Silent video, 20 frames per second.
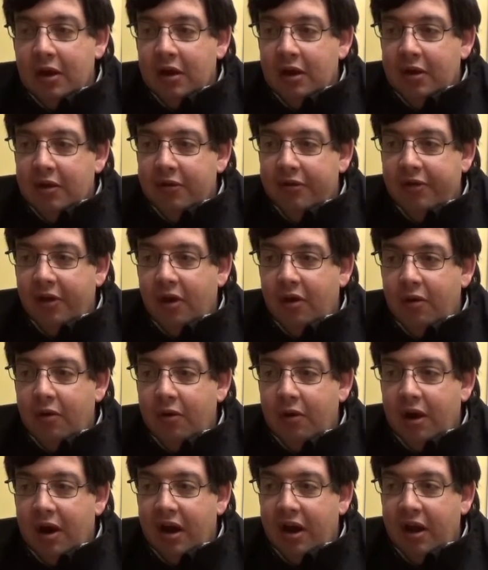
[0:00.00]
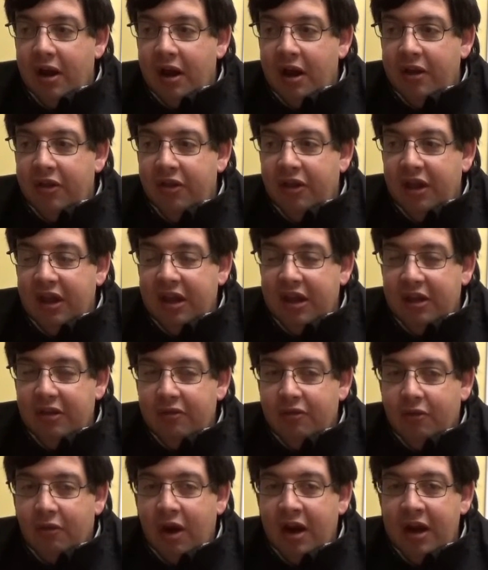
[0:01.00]
So I think
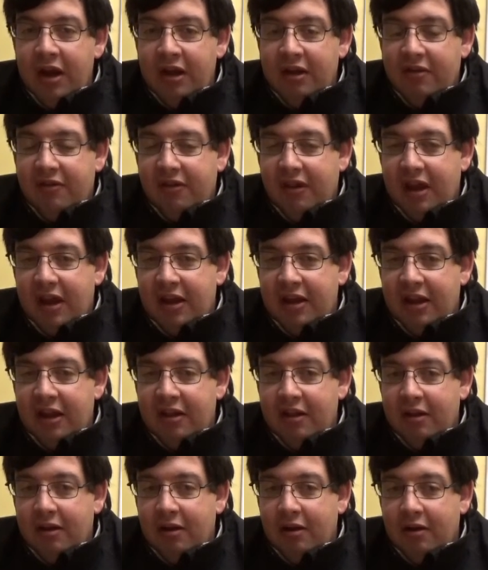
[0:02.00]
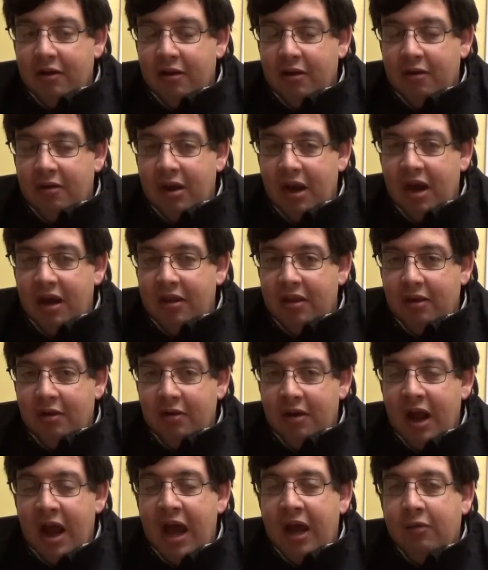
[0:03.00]
he's right in saying that they're
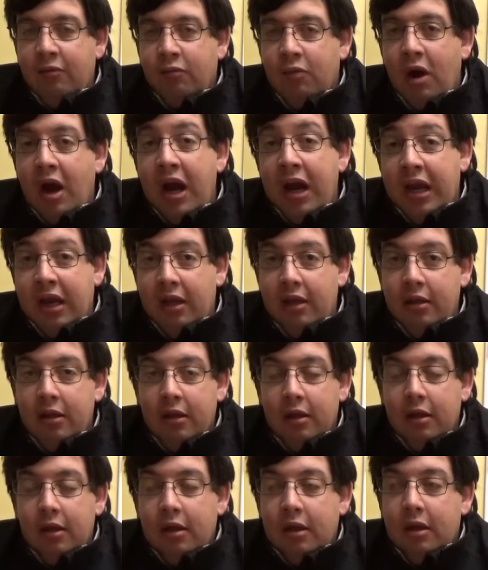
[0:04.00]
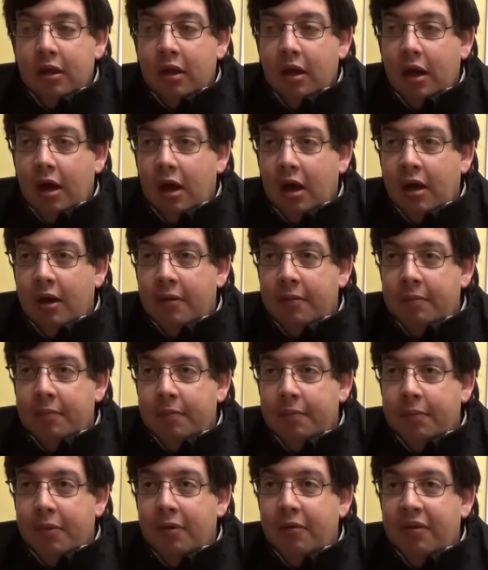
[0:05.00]
not right.
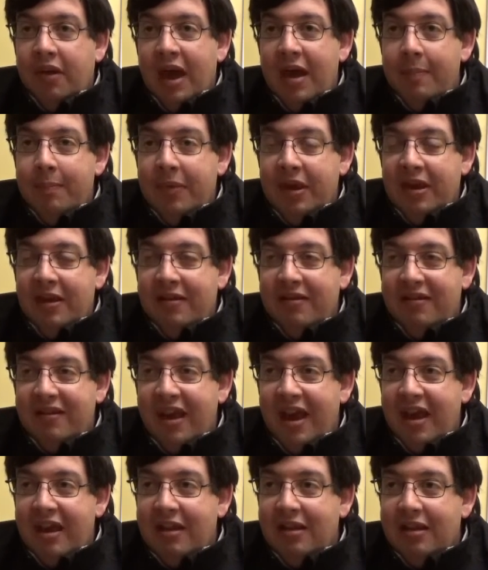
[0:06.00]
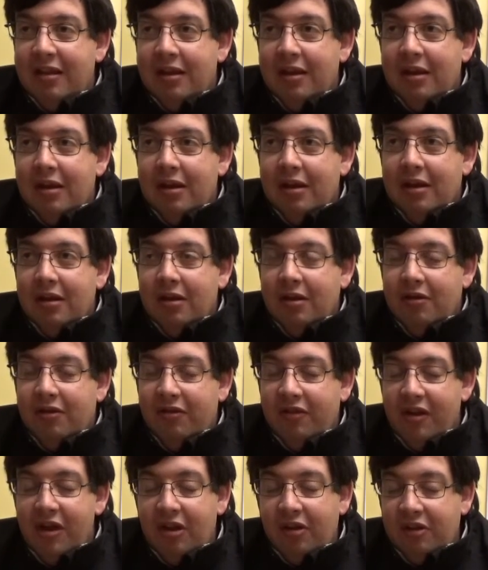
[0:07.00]
But with that being said, they're
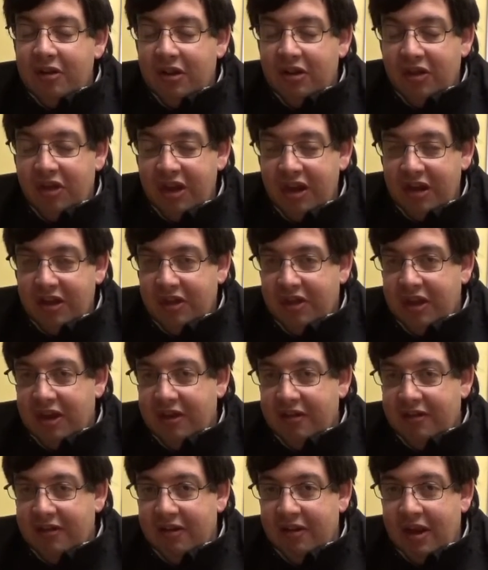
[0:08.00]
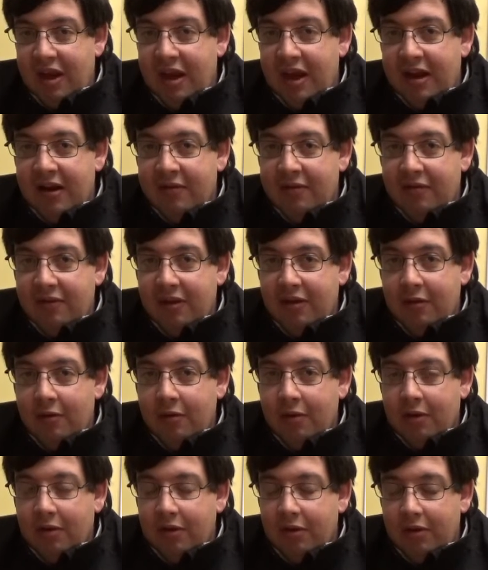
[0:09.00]
still in the thick of things in the NFC
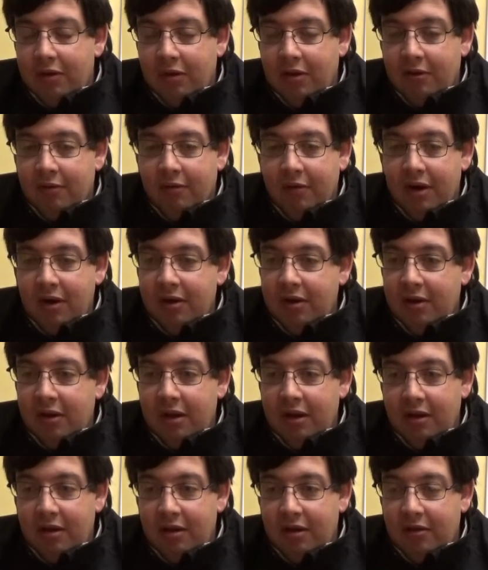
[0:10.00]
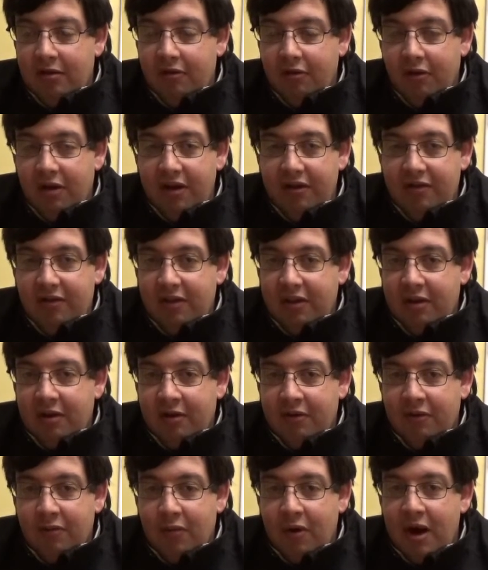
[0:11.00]
North. They're really, and Detroit's in
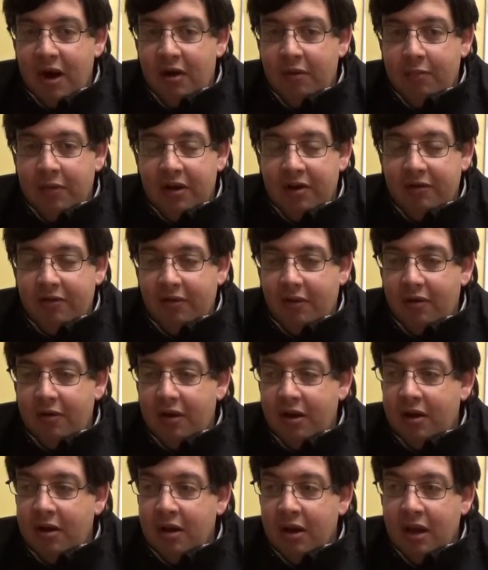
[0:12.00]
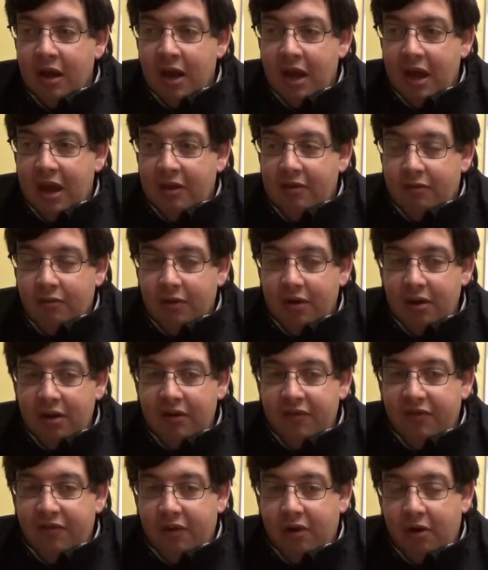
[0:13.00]
there as well. Minnesota has
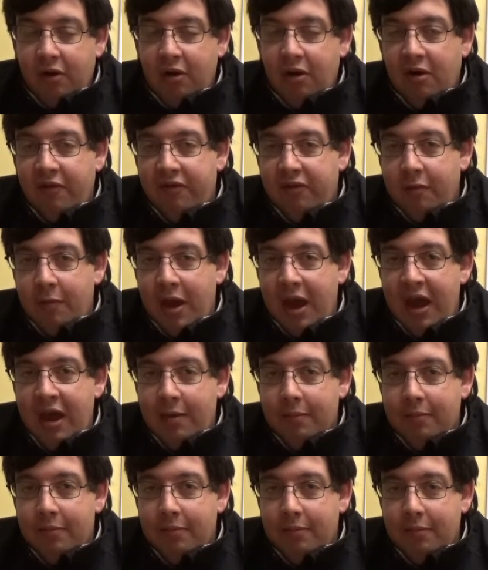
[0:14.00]
really fallen off the map,